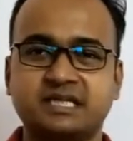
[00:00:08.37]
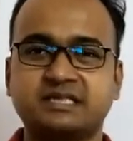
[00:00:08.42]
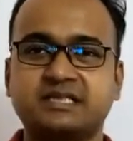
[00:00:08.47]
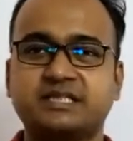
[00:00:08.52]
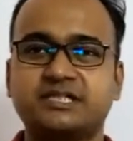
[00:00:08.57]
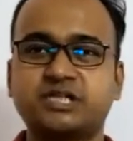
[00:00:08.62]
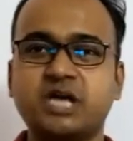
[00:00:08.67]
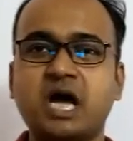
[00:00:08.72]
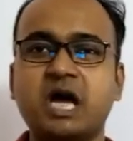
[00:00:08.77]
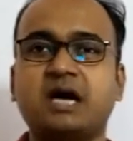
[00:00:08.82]
The
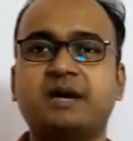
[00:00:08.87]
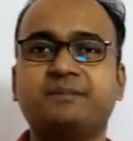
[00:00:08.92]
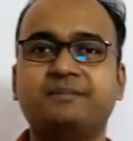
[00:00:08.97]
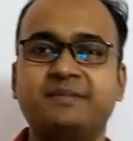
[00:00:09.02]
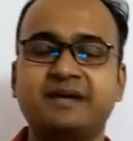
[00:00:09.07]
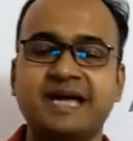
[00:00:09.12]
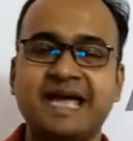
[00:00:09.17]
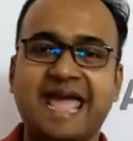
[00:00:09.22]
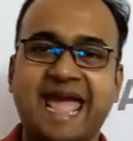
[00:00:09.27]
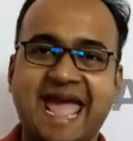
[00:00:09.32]
term
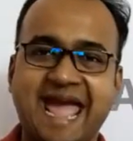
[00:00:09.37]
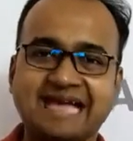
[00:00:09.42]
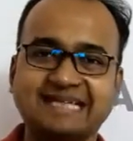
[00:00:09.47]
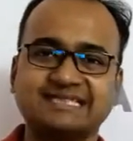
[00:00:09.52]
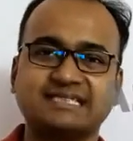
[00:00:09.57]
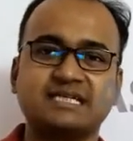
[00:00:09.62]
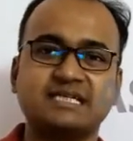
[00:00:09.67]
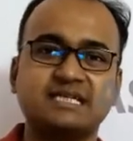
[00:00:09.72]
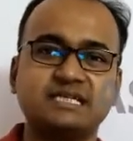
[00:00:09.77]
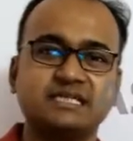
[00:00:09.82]

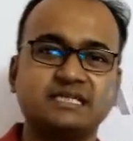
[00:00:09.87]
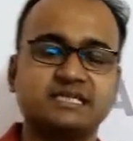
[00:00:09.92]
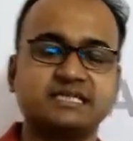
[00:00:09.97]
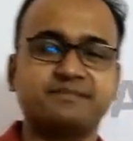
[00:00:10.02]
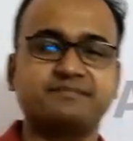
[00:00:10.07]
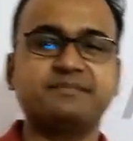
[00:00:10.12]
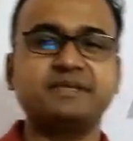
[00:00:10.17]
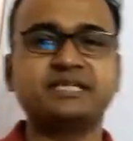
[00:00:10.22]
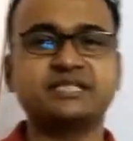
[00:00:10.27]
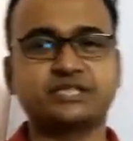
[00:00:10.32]

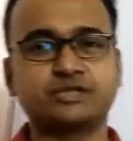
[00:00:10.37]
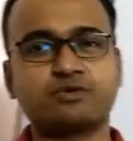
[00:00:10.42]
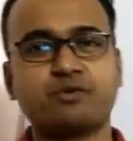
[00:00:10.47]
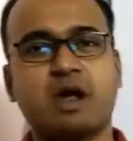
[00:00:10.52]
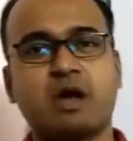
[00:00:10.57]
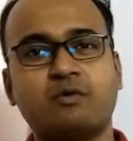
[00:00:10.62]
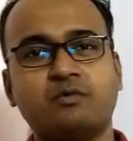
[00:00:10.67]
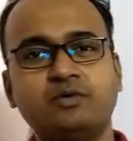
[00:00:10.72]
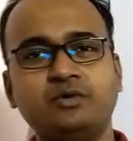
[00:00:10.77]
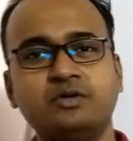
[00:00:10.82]
Ascus means
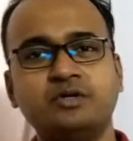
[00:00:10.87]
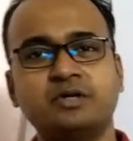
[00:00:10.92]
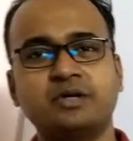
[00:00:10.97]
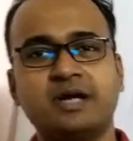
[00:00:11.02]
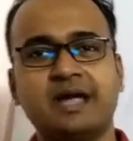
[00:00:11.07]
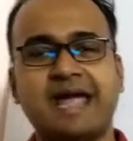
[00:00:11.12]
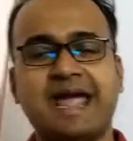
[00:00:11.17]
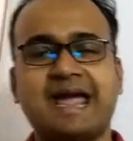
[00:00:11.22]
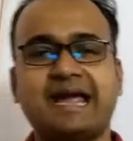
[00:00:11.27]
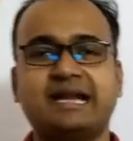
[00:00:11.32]
round
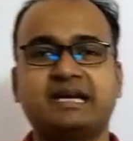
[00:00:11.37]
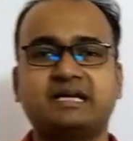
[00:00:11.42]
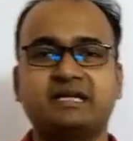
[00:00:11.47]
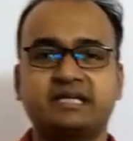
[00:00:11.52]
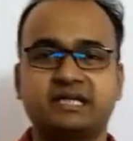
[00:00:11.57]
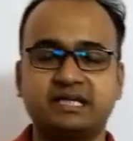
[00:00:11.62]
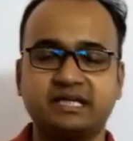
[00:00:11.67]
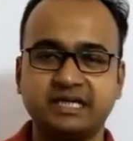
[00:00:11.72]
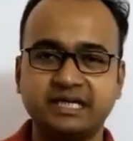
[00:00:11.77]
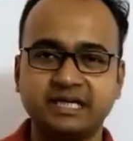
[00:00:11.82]
and
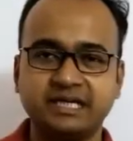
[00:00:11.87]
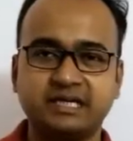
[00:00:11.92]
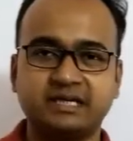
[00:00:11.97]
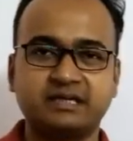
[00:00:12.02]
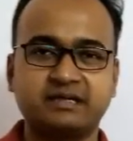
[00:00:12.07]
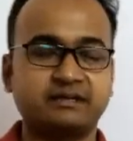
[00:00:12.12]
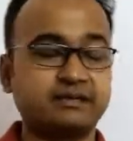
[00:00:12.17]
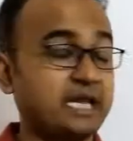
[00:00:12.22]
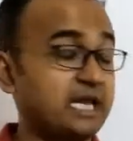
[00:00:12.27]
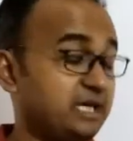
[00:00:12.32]

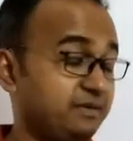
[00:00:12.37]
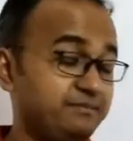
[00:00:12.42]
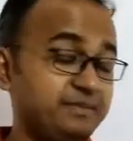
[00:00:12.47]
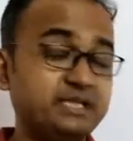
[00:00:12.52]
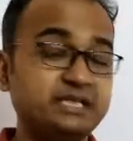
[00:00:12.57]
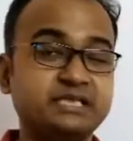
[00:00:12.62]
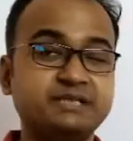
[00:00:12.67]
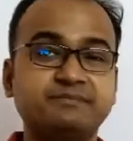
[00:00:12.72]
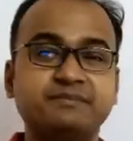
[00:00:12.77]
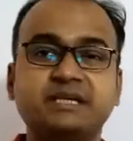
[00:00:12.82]

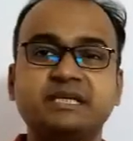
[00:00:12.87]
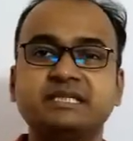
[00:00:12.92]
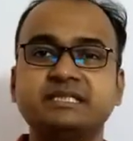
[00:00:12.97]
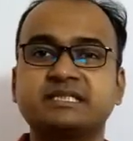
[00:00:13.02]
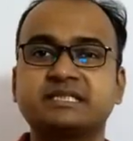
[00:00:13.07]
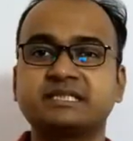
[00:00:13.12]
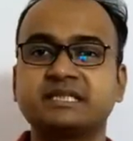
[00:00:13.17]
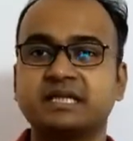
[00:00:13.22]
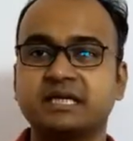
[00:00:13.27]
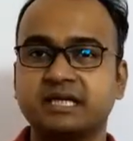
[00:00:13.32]
helminth
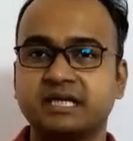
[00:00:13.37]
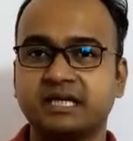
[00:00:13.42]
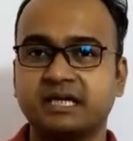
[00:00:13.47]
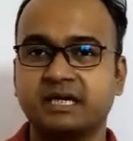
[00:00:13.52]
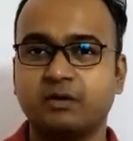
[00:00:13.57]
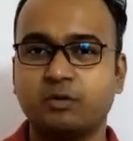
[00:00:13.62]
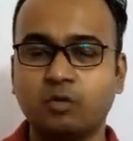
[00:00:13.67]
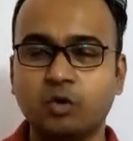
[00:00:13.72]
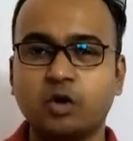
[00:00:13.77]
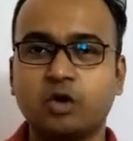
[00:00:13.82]
means
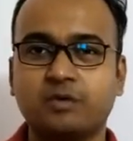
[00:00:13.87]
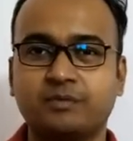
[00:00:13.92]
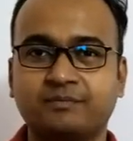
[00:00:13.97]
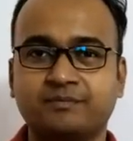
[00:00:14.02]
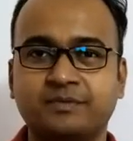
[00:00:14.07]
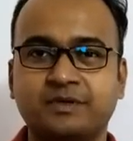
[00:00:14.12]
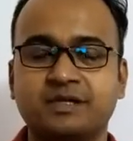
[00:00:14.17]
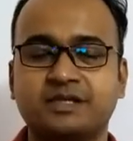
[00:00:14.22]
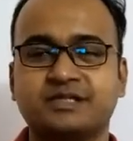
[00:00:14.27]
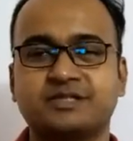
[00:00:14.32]

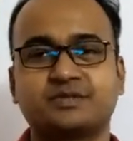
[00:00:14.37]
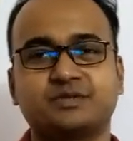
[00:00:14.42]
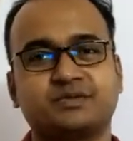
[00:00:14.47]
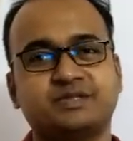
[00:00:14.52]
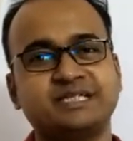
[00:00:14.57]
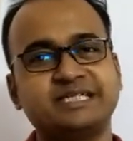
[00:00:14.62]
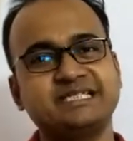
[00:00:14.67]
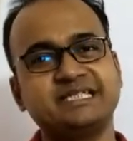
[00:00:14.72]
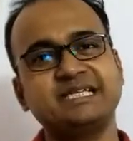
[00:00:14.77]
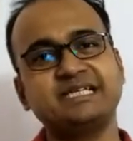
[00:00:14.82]
worm. So
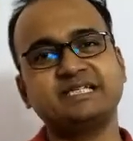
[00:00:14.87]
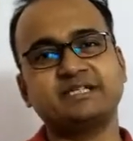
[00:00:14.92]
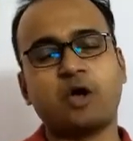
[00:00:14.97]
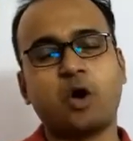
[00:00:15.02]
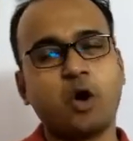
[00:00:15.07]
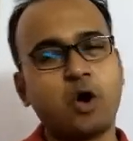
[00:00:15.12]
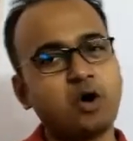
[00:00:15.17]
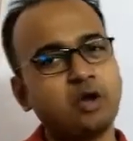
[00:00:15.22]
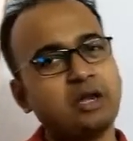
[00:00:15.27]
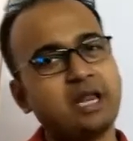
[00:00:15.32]
this is
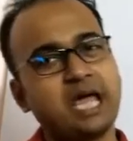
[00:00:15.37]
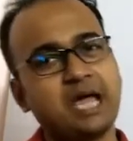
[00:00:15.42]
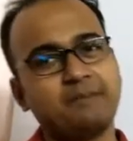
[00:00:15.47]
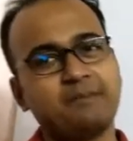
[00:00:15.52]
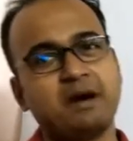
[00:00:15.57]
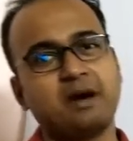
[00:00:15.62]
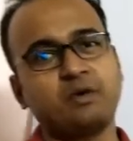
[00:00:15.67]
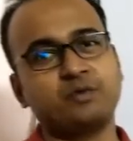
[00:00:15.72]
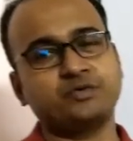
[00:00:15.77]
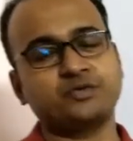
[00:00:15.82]
all
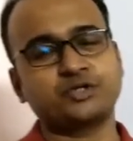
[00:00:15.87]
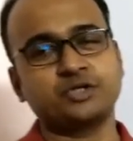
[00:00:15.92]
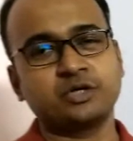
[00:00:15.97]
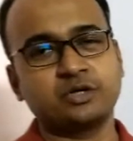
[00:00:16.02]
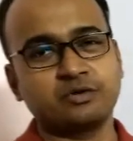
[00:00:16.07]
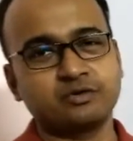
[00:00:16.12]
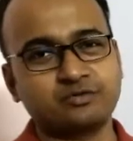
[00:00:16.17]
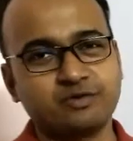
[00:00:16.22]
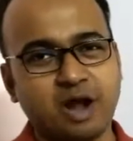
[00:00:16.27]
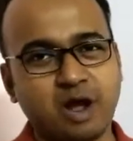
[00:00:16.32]
about
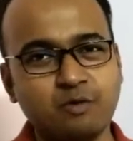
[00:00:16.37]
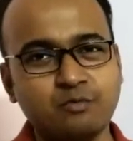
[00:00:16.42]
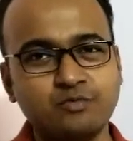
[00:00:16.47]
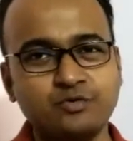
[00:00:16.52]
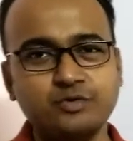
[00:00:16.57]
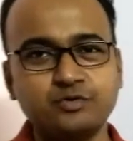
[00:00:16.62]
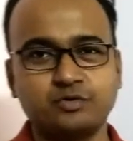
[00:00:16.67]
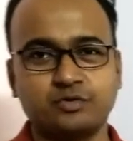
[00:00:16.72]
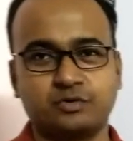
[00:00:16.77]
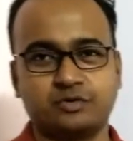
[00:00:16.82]

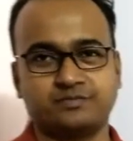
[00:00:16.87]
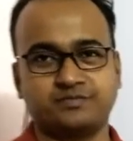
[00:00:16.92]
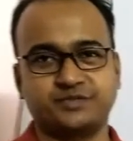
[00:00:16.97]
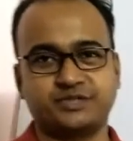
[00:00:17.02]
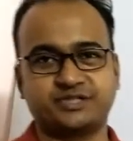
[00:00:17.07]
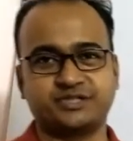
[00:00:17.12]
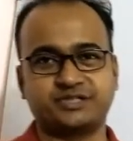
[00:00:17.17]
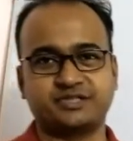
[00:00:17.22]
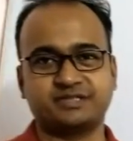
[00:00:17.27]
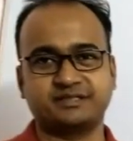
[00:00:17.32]

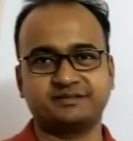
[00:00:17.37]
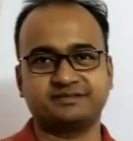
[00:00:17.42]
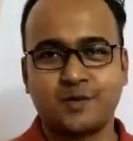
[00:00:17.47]
roundworms.